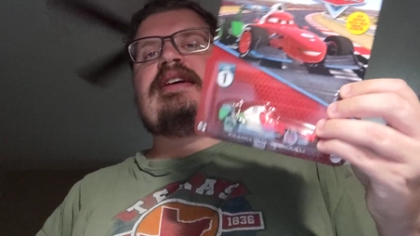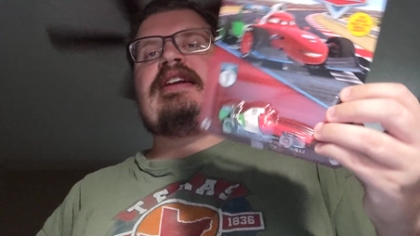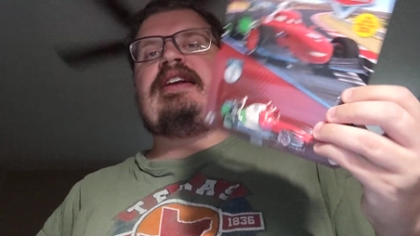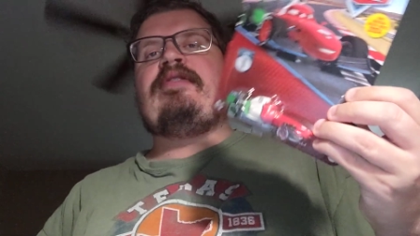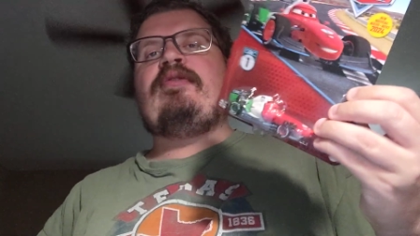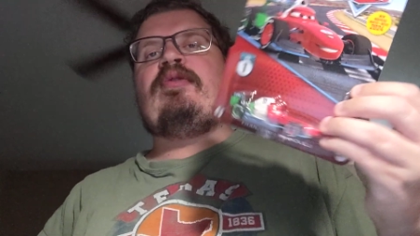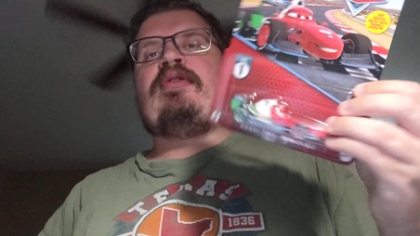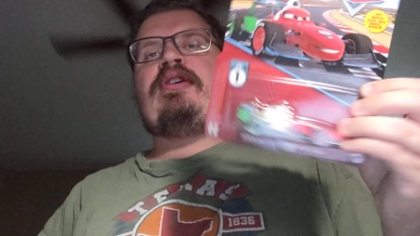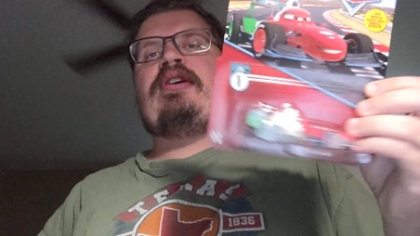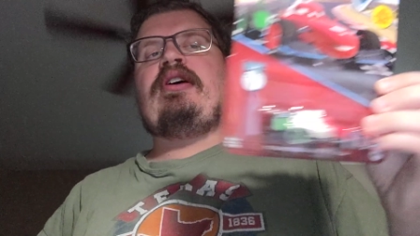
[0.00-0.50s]
like an
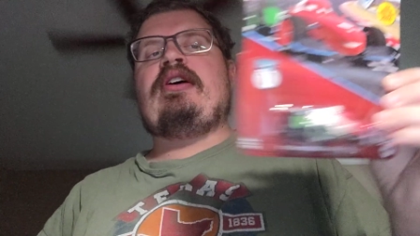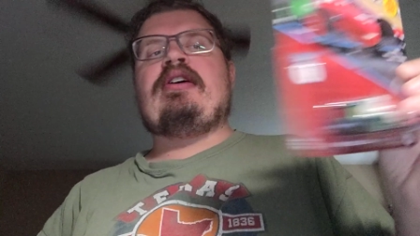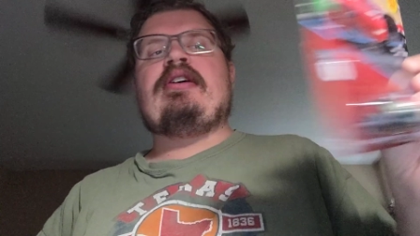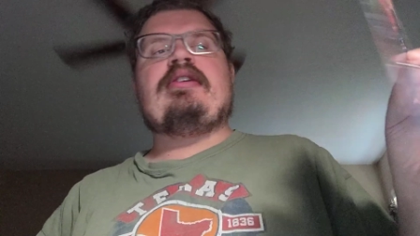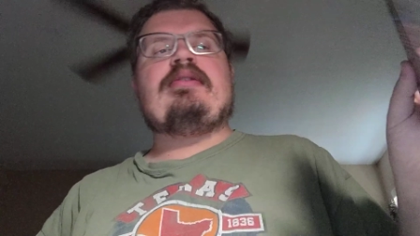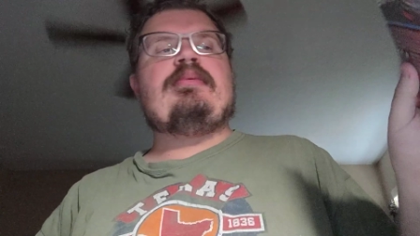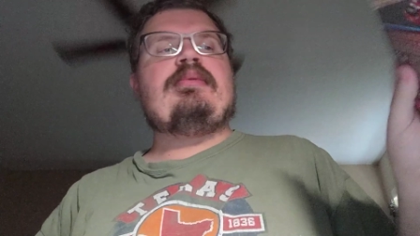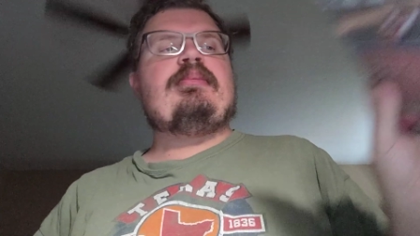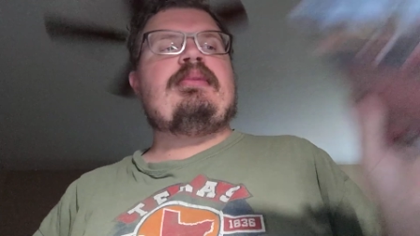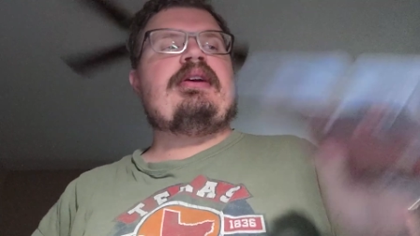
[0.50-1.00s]
F1
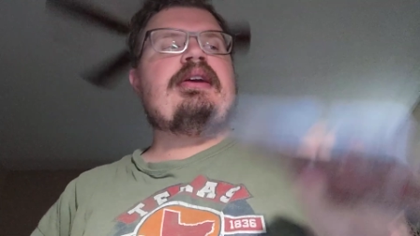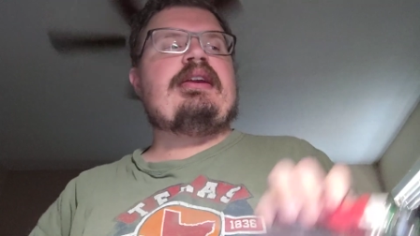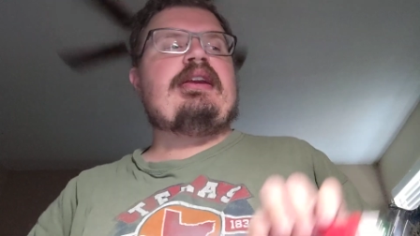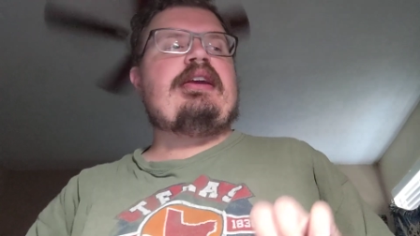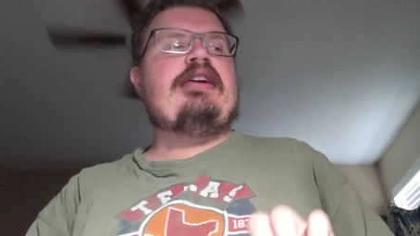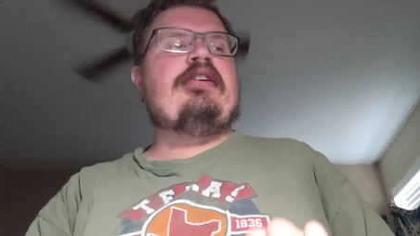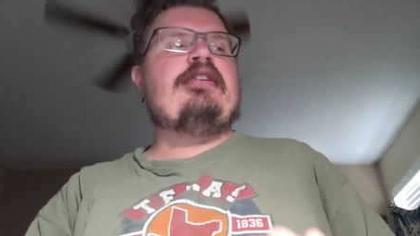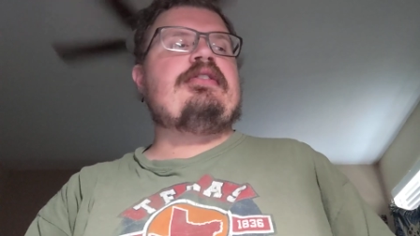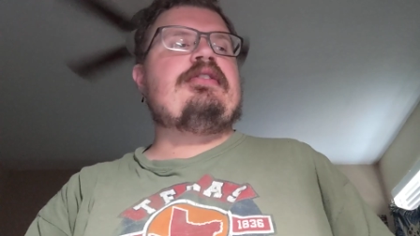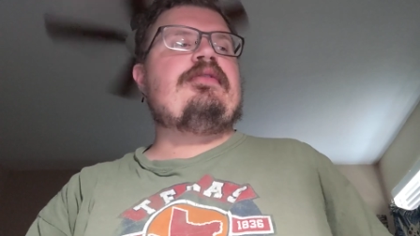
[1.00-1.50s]
car, but in
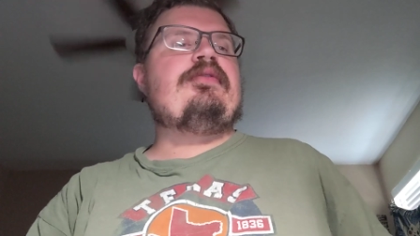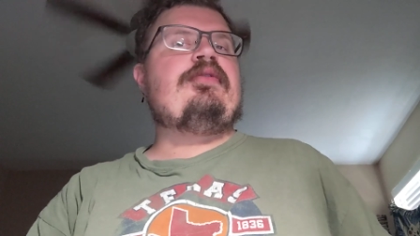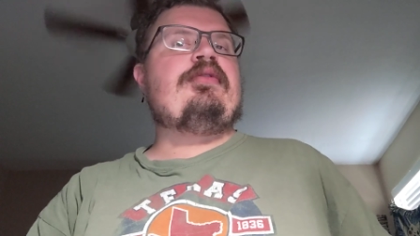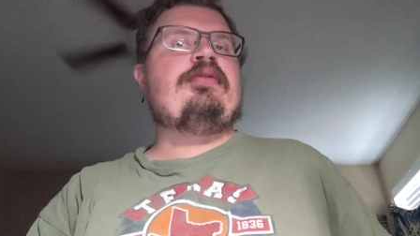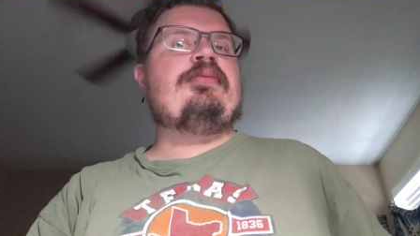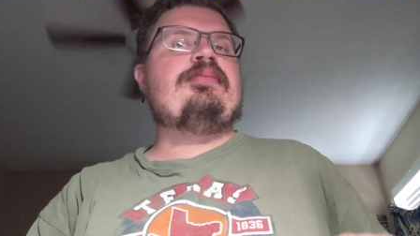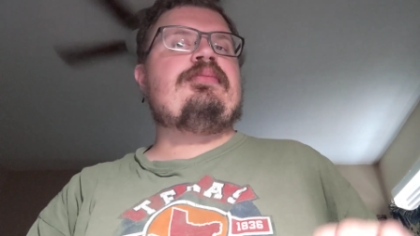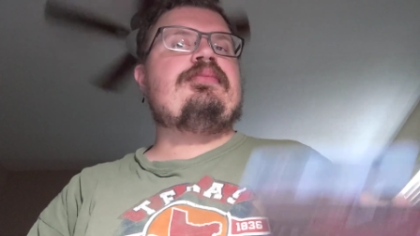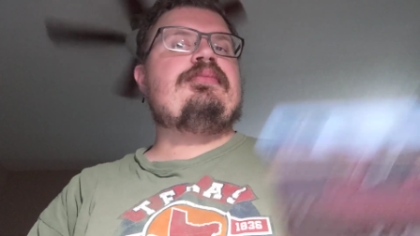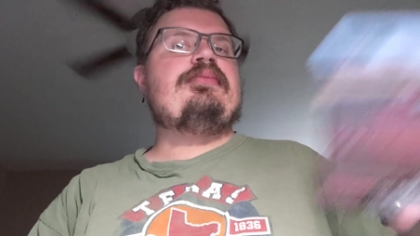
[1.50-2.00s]
character
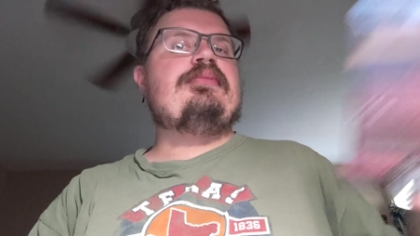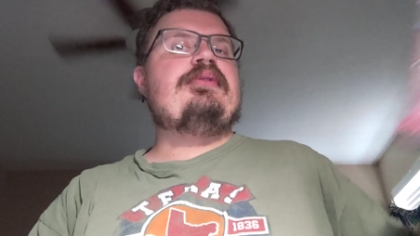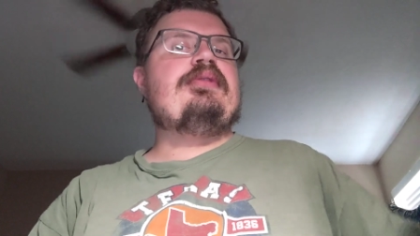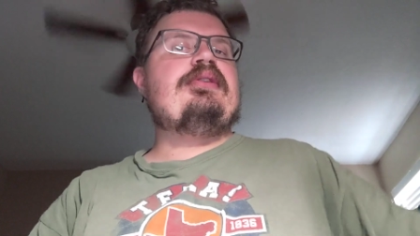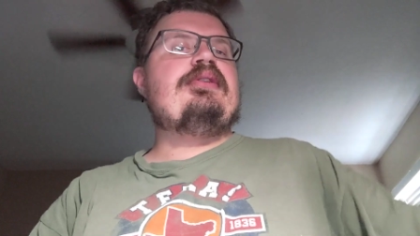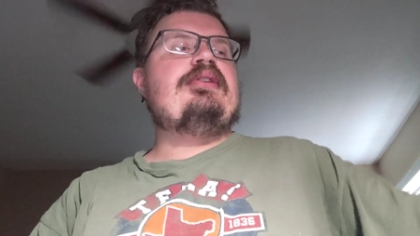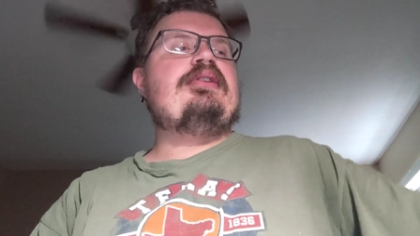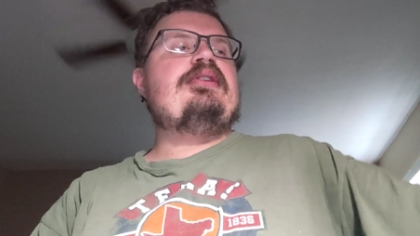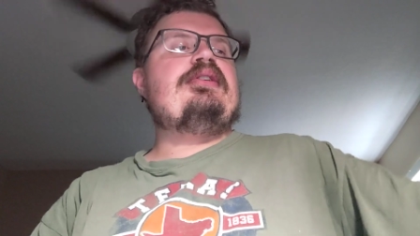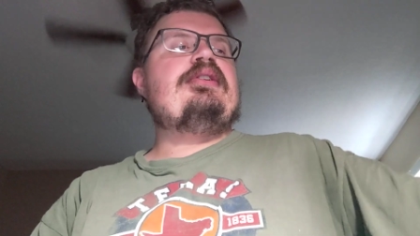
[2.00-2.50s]
form.
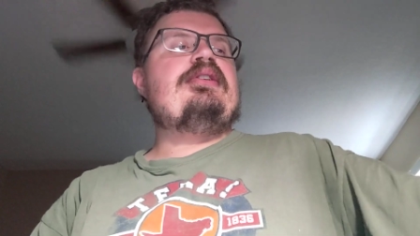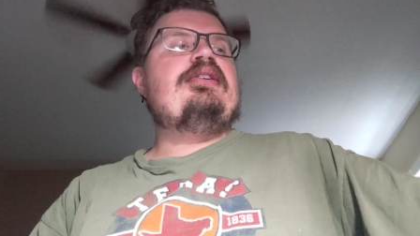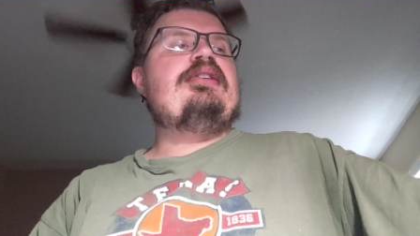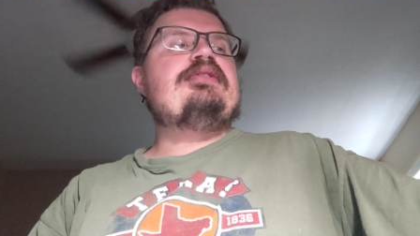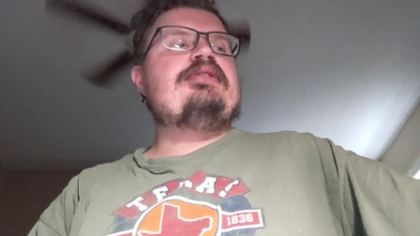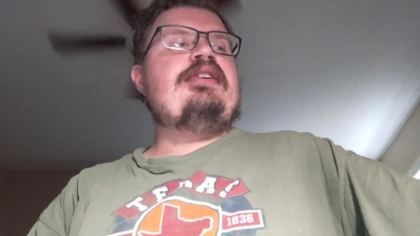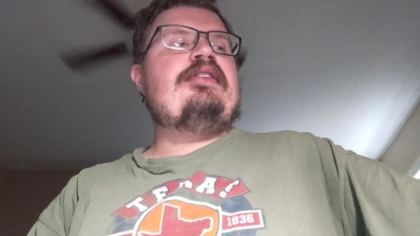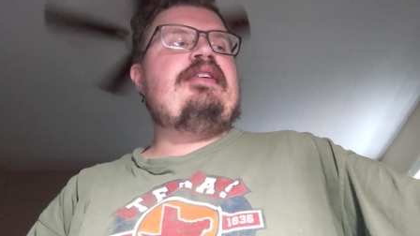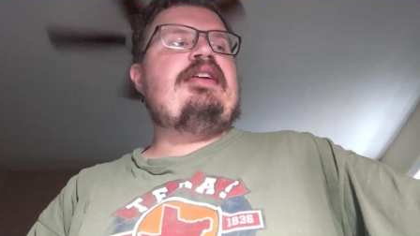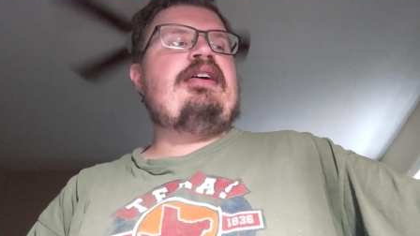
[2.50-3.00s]

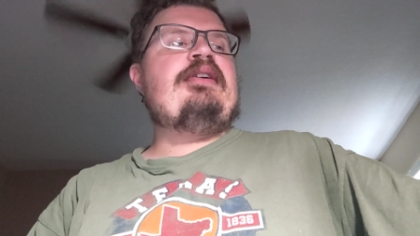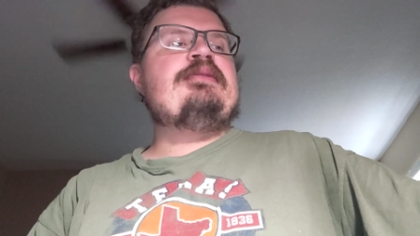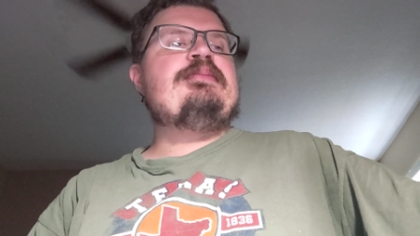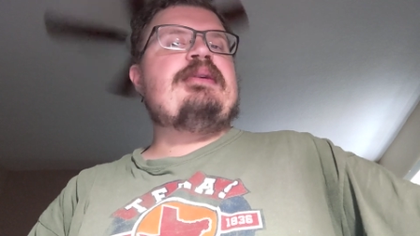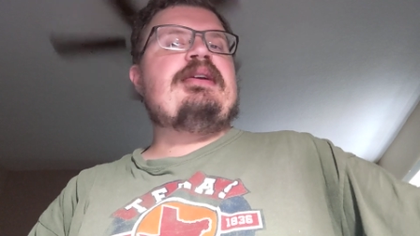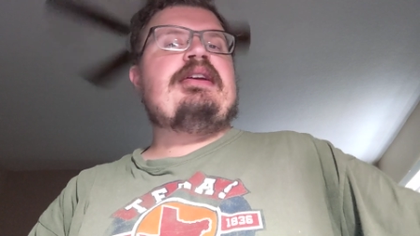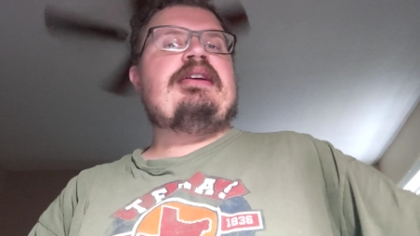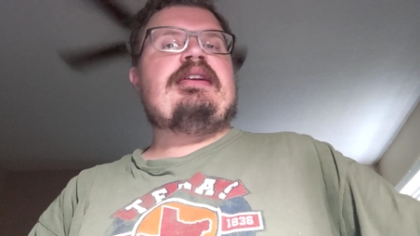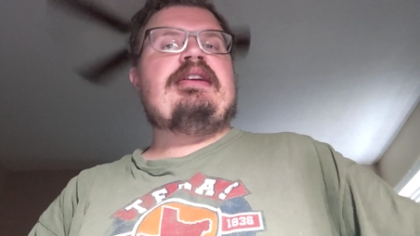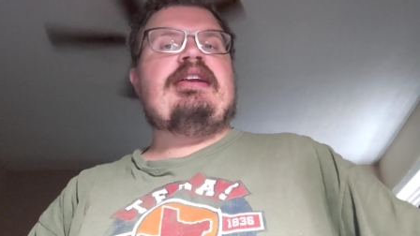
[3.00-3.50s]
So I thought that would
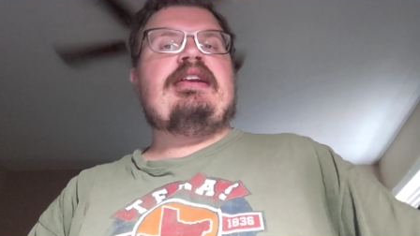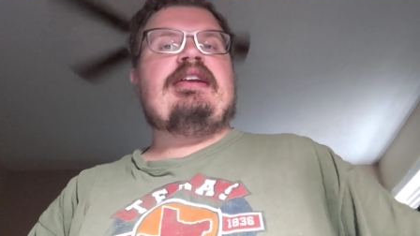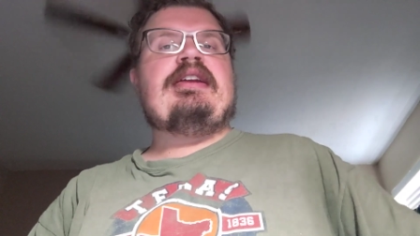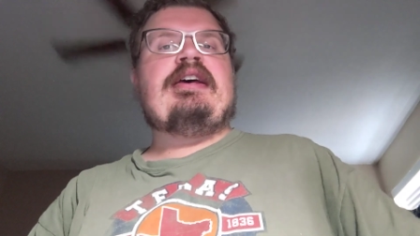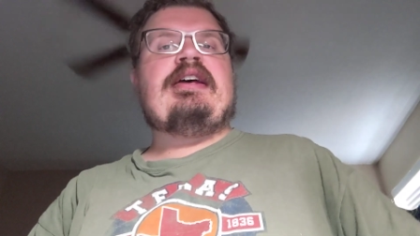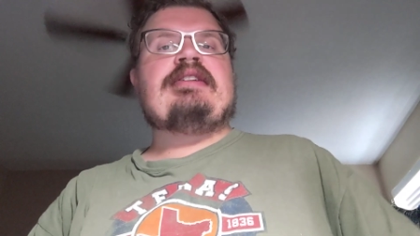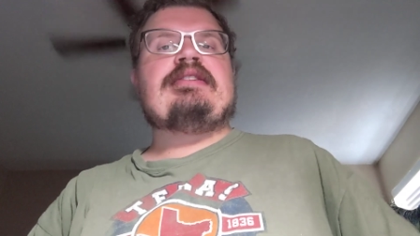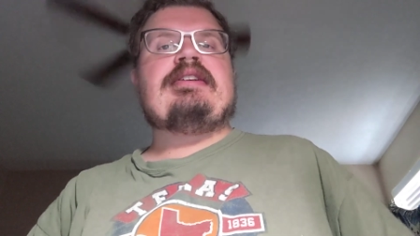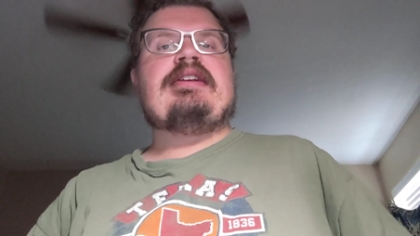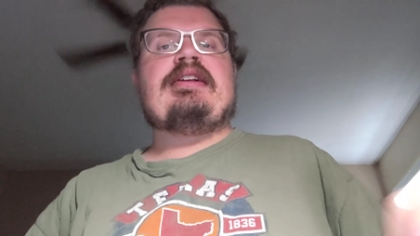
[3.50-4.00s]
be neat to
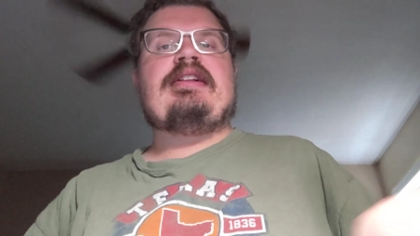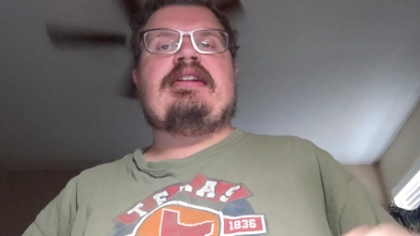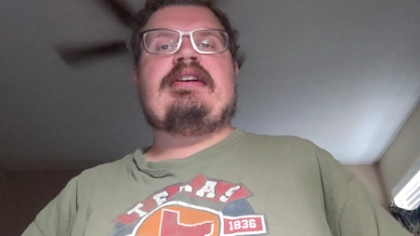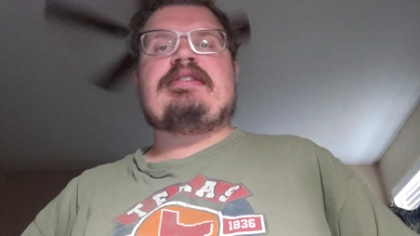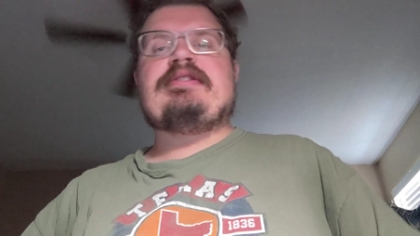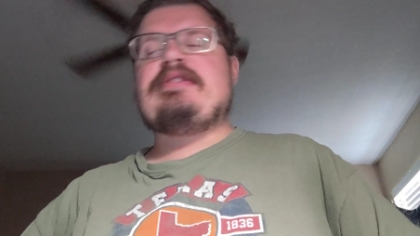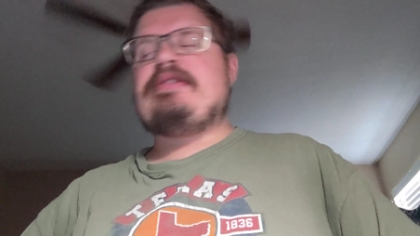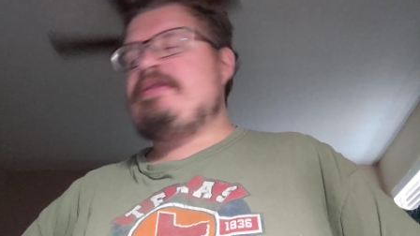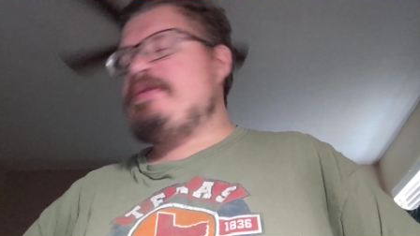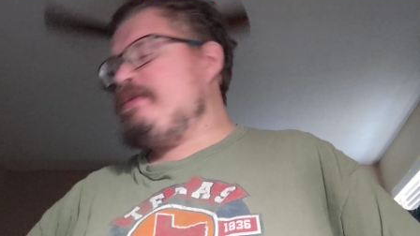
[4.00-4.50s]
add to the
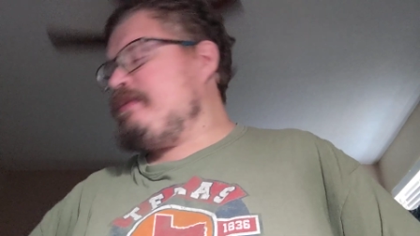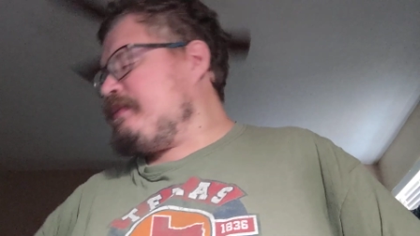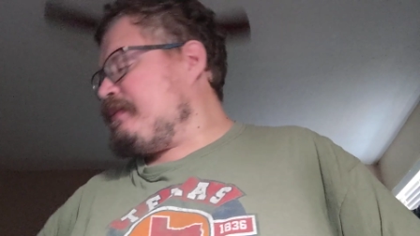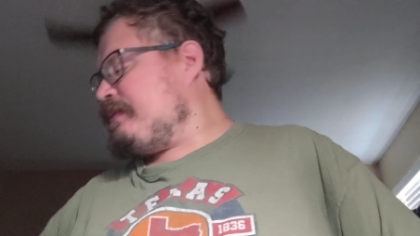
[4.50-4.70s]
collection.